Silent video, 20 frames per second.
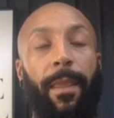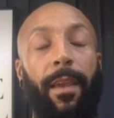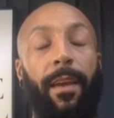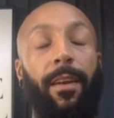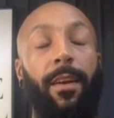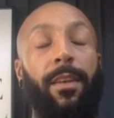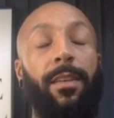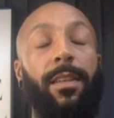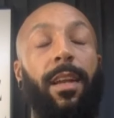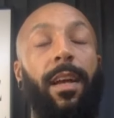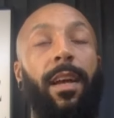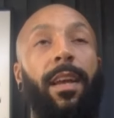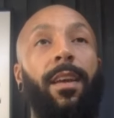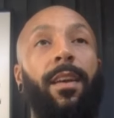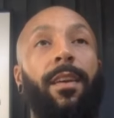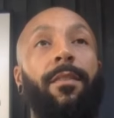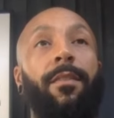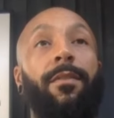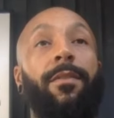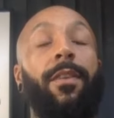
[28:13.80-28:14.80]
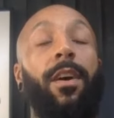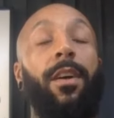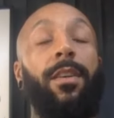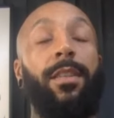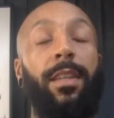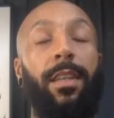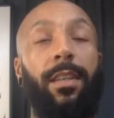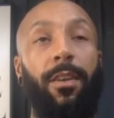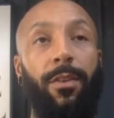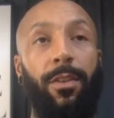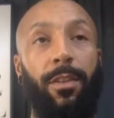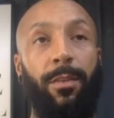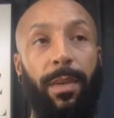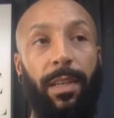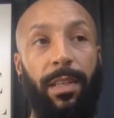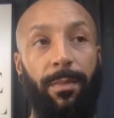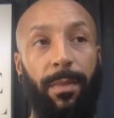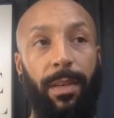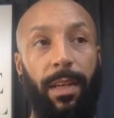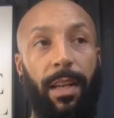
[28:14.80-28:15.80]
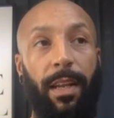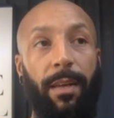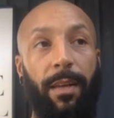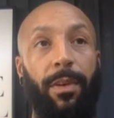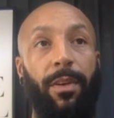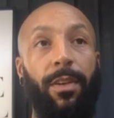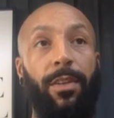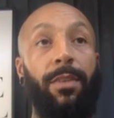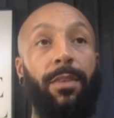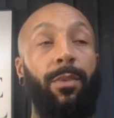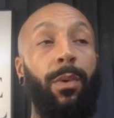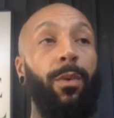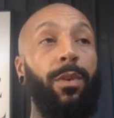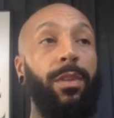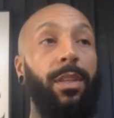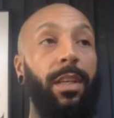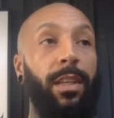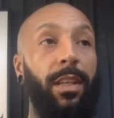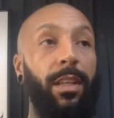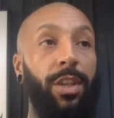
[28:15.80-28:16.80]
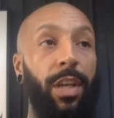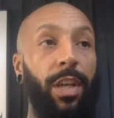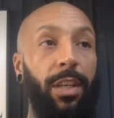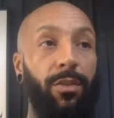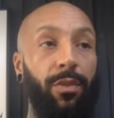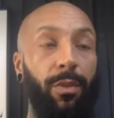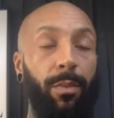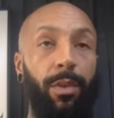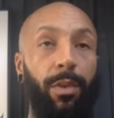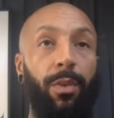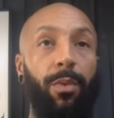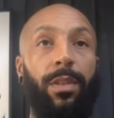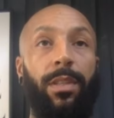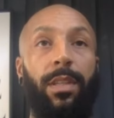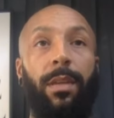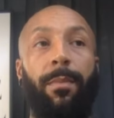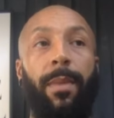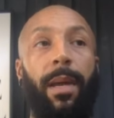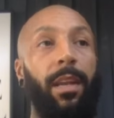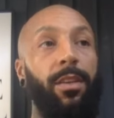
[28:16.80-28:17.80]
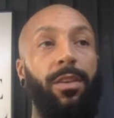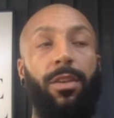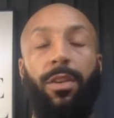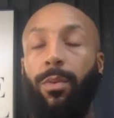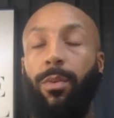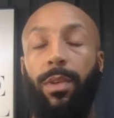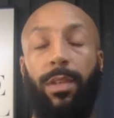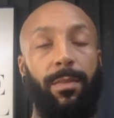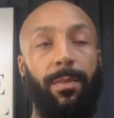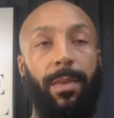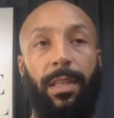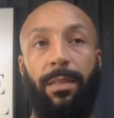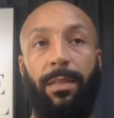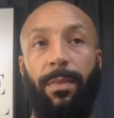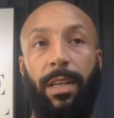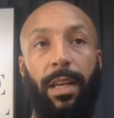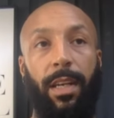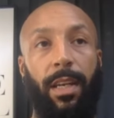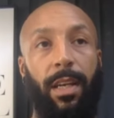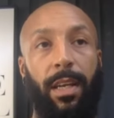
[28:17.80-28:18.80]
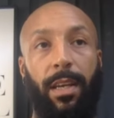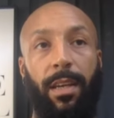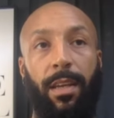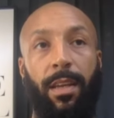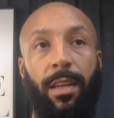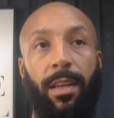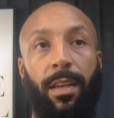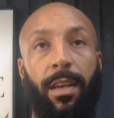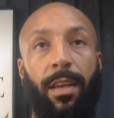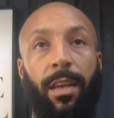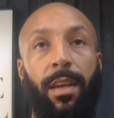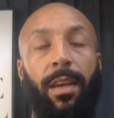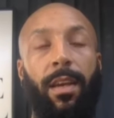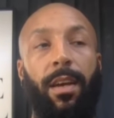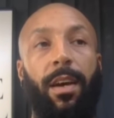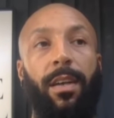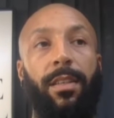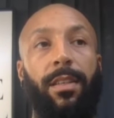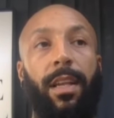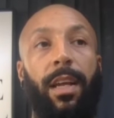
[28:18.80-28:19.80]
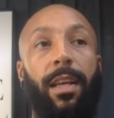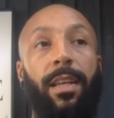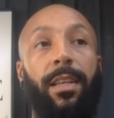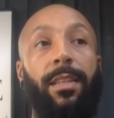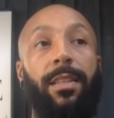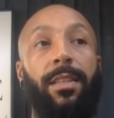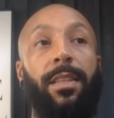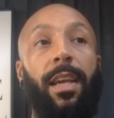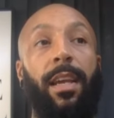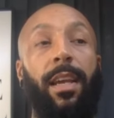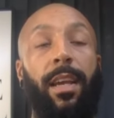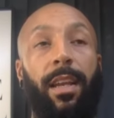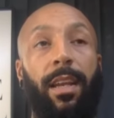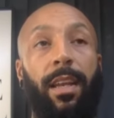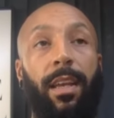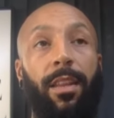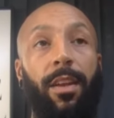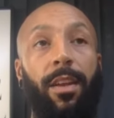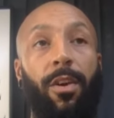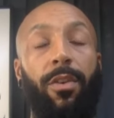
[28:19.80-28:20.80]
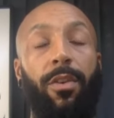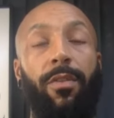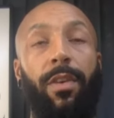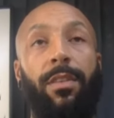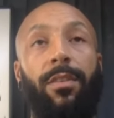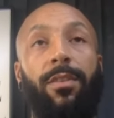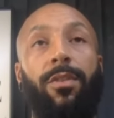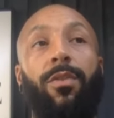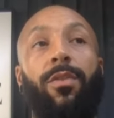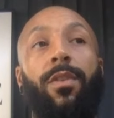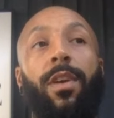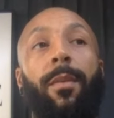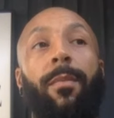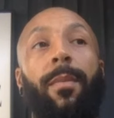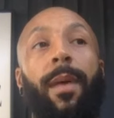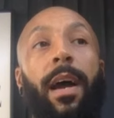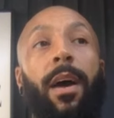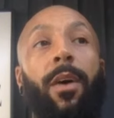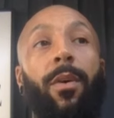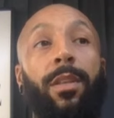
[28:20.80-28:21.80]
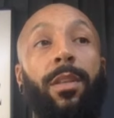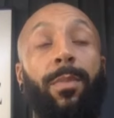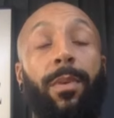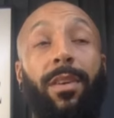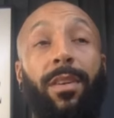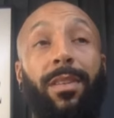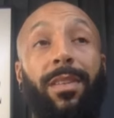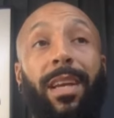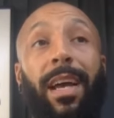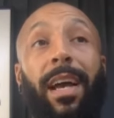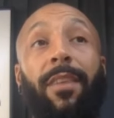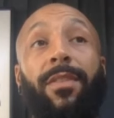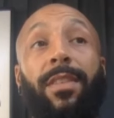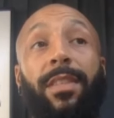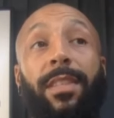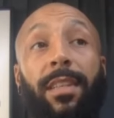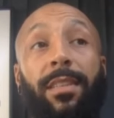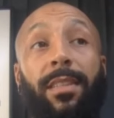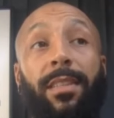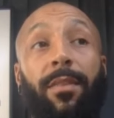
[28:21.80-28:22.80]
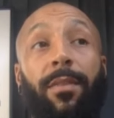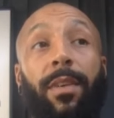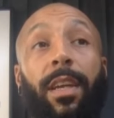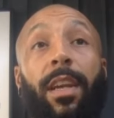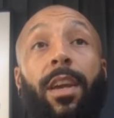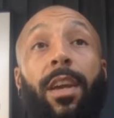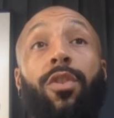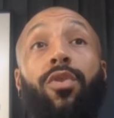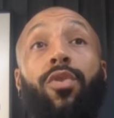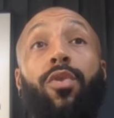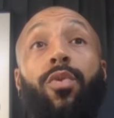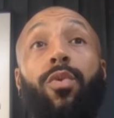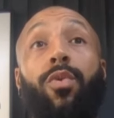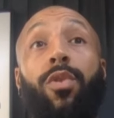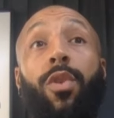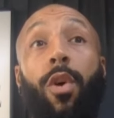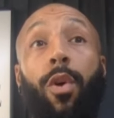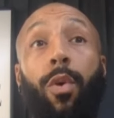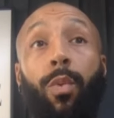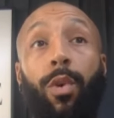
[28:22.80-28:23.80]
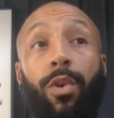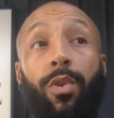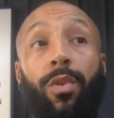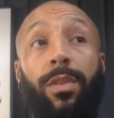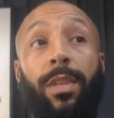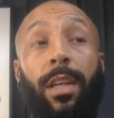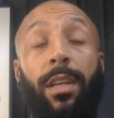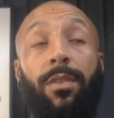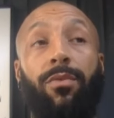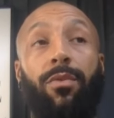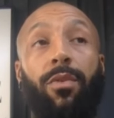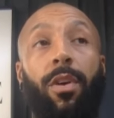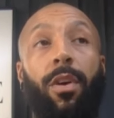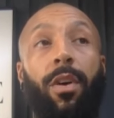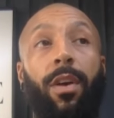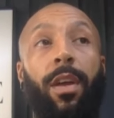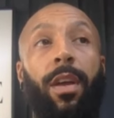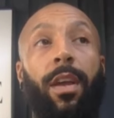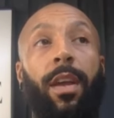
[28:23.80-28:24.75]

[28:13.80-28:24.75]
And I was like, firstly, don't speak to me like that because if you wasn't in a change room, you wasn't a manager, you wouldn't speak to me like that. I was like, secondly, the only reason you've come out is because I've said something and you know what you said is wrong.